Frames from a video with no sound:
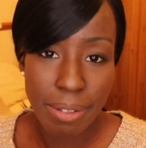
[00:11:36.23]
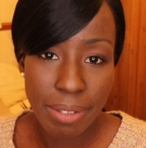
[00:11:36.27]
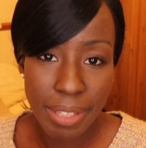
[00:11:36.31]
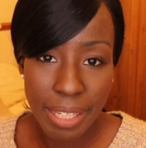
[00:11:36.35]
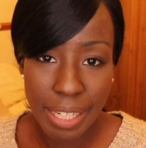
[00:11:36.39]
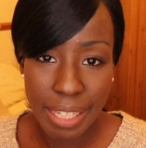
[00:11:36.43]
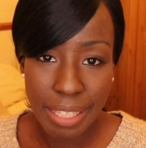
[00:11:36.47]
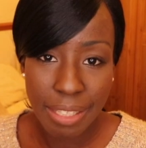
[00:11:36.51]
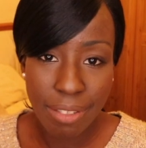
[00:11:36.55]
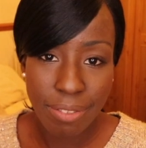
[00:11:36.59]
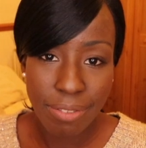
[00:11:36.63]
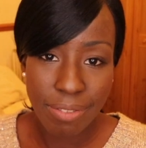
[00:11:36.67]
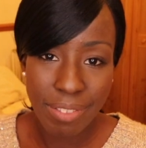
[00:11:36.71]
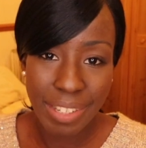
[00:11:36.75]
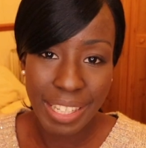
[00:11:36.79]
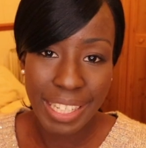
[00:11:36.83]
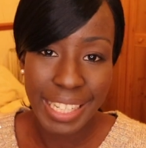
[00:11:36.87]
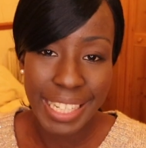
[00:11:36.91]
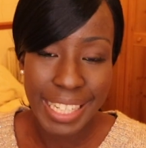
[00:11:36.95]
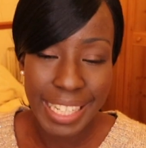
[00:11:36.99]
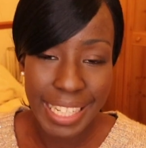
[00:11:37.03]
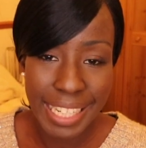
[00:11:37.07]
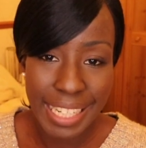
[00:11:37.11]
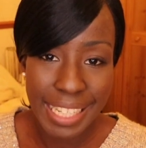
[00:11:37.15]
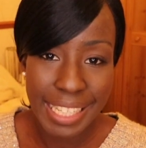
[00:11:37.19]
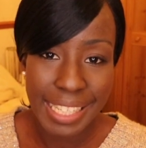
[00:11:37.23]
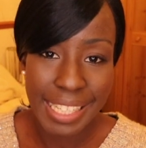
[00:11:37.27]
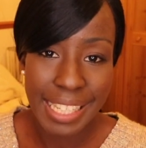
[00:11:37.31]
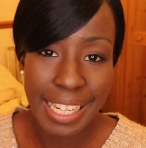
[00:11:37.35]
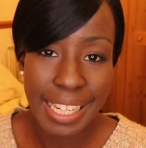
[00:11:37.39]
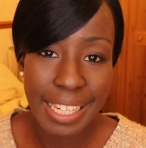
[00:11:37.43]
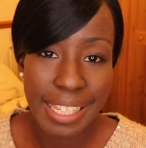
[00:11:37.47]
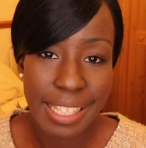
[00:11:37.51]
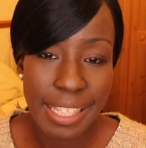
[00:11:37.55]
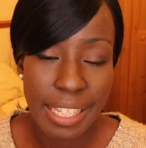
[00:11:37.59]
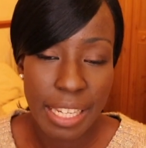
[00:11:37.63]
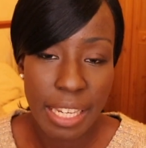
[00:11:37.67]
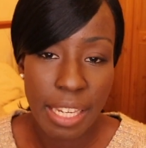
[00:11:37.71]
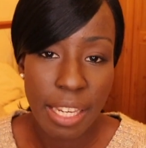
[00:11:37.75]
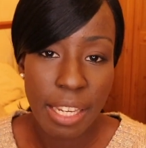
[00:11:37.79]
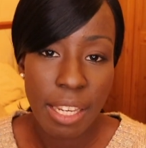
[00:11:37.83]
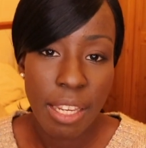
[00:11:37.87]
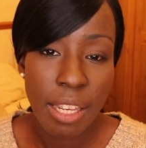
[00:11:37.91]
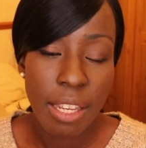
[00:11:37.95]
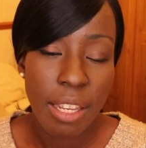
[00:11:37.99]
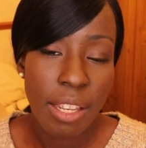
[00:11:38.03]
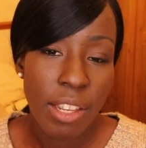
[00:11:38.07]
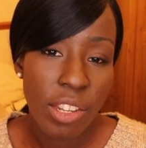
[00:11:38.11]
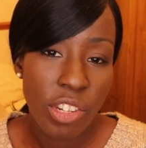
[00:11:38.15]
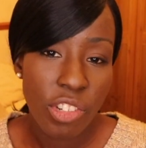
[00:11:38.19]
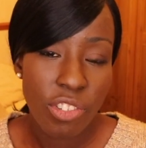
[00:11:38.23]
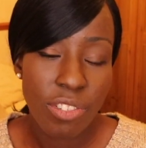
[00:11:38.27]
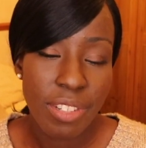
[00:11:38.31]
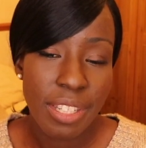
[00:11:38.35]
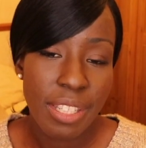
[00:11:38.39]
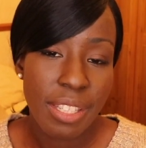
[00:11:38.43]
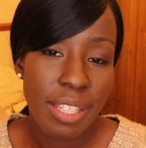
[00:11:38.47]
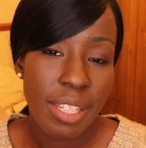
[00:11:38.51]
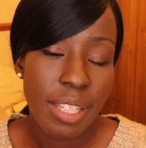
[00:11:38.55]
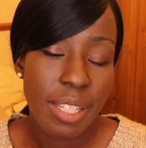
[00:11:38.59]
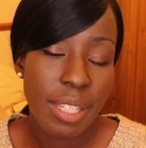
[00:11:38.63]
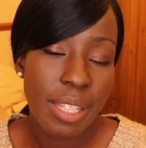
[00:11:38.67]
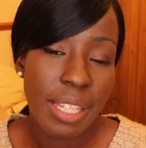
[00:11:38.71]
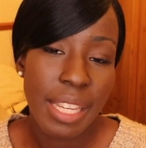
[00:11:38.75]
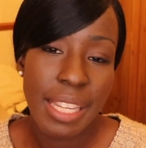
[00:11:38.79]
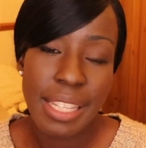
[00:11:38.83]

kind of clingy, sexy dresses.